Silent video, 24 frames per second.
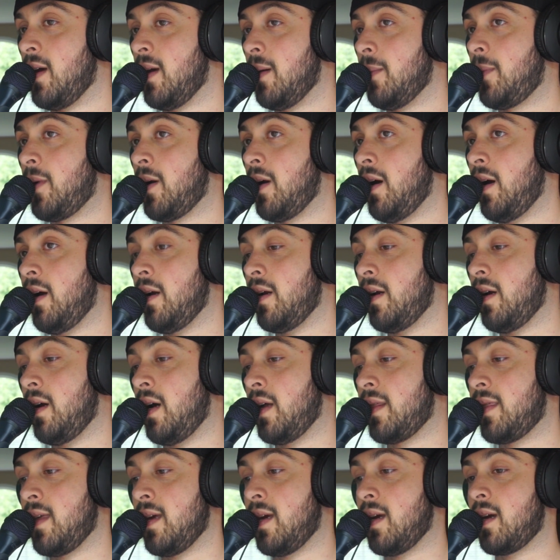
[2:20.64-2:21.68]
But I
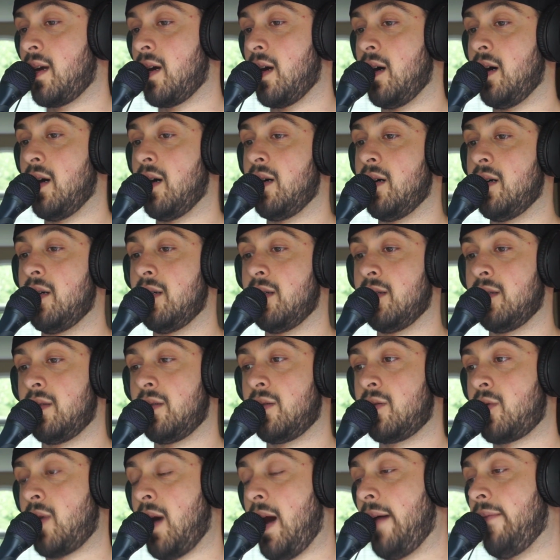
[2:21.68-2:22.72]
think
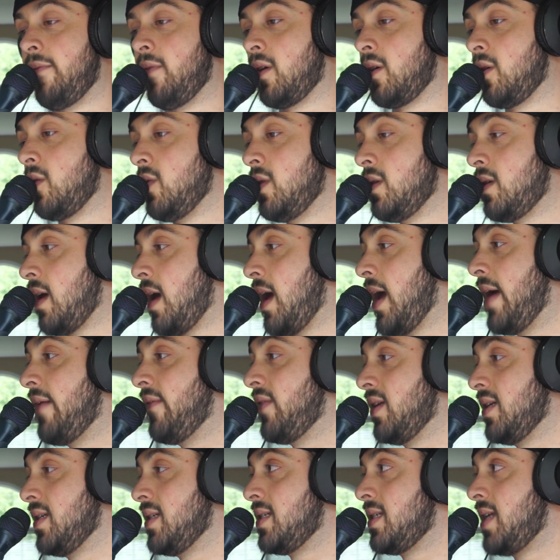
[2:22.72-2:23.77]
traveling, you need to have
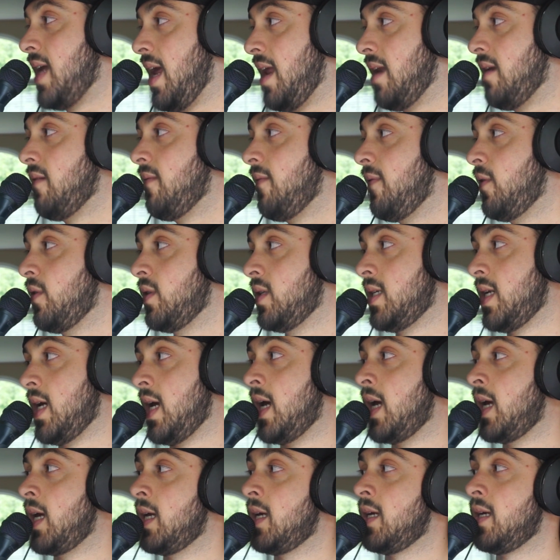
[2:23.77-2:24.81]
an intent for the
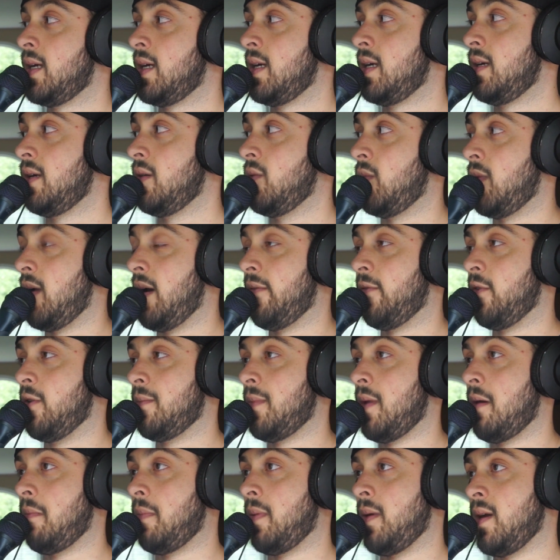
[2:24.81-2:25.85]
day, whatever it
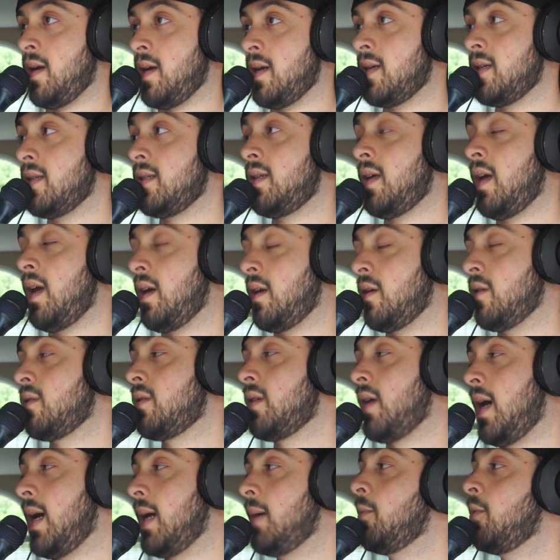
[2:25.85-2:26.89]
may be. Take your
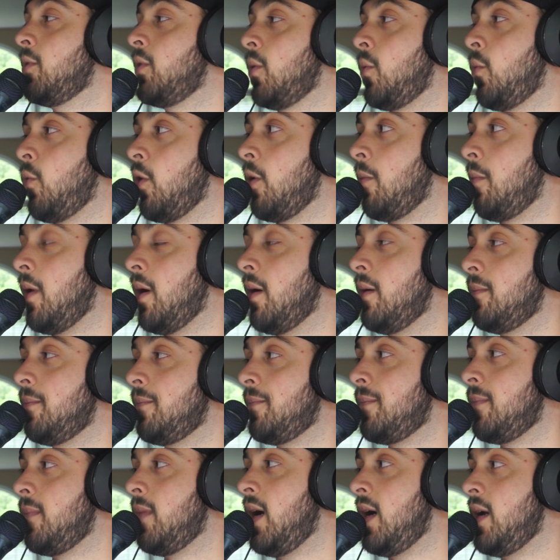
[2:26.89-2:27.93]
time at the warm-up.
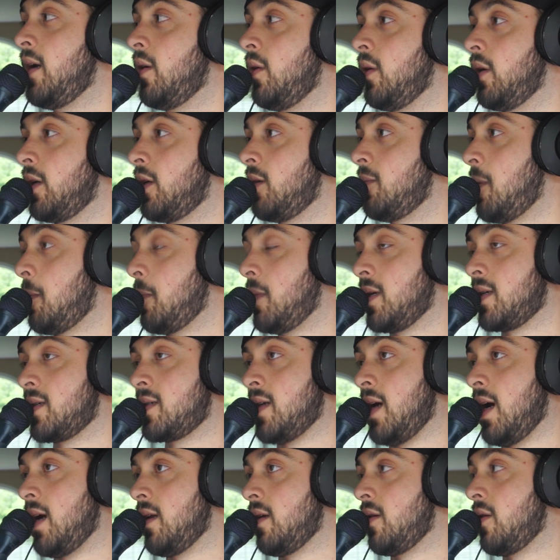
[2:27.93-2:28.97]
I know, like, you may be
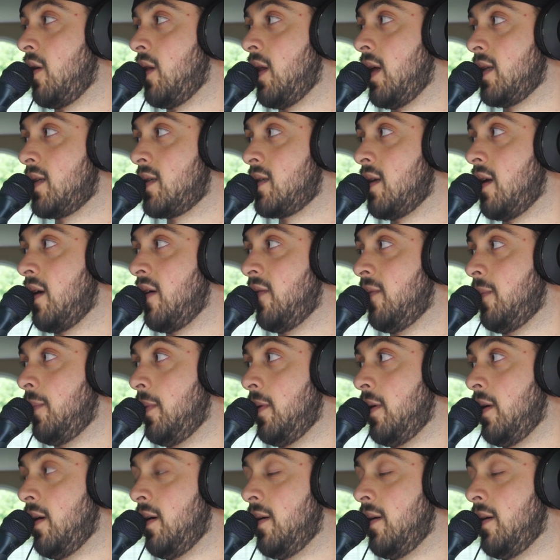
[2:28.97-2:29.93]
excited and all that stuff, but